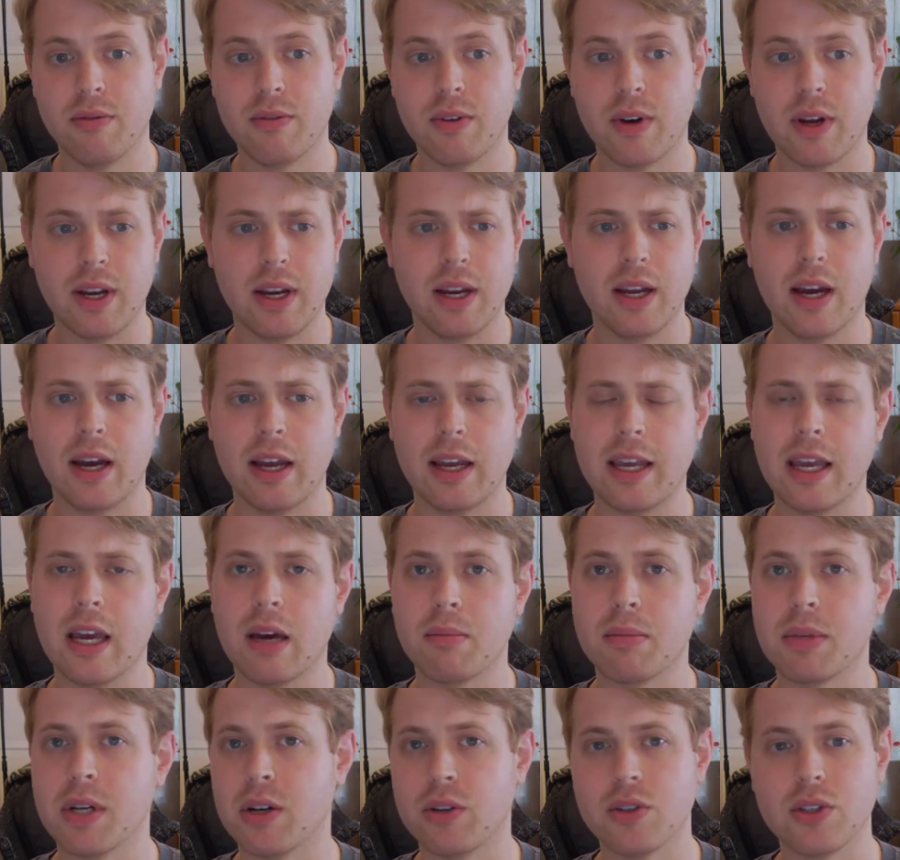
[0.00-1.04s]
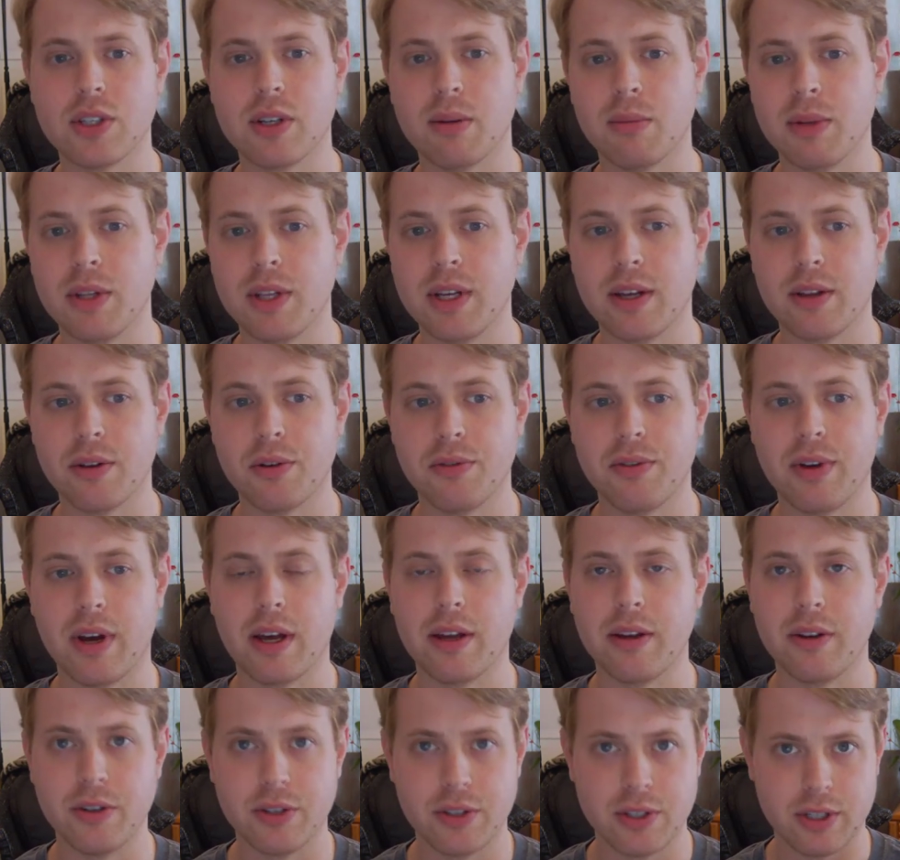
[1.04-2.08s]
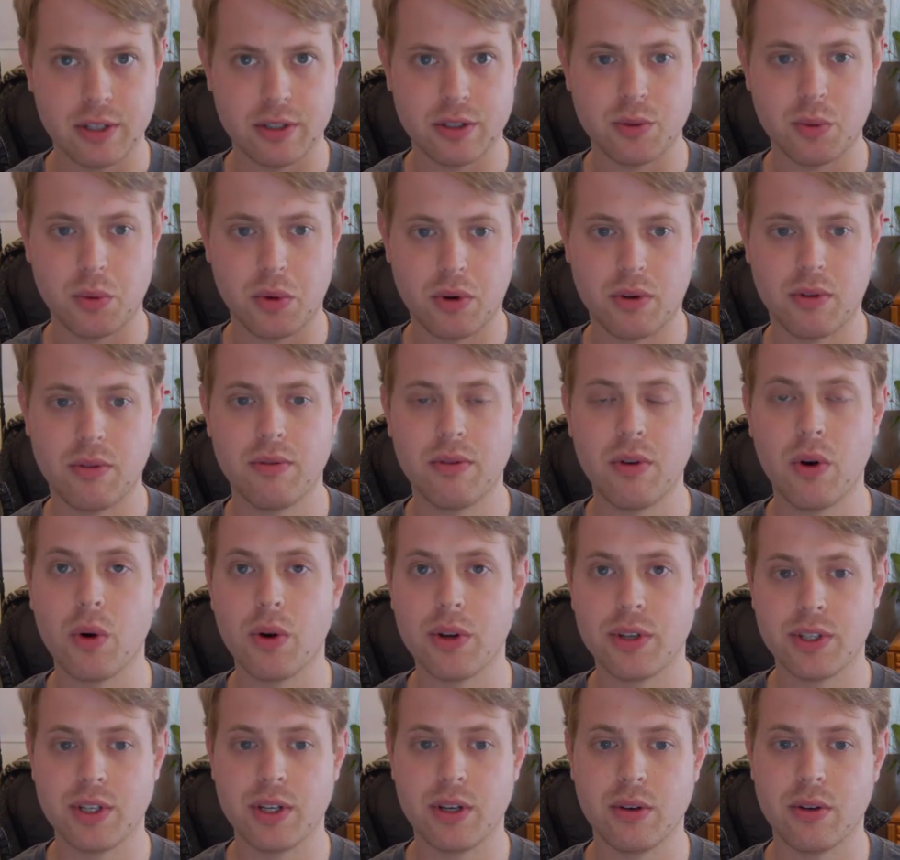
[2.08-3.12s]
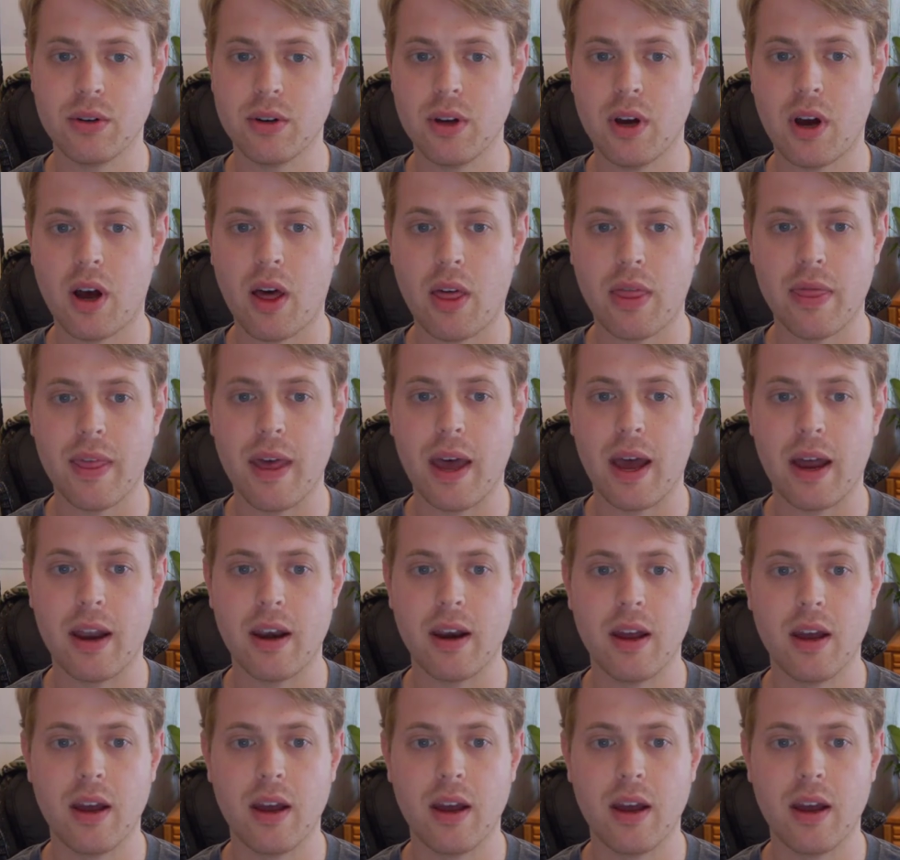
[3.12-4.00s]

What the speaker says: I kept out some of the other values since we're focusing on that.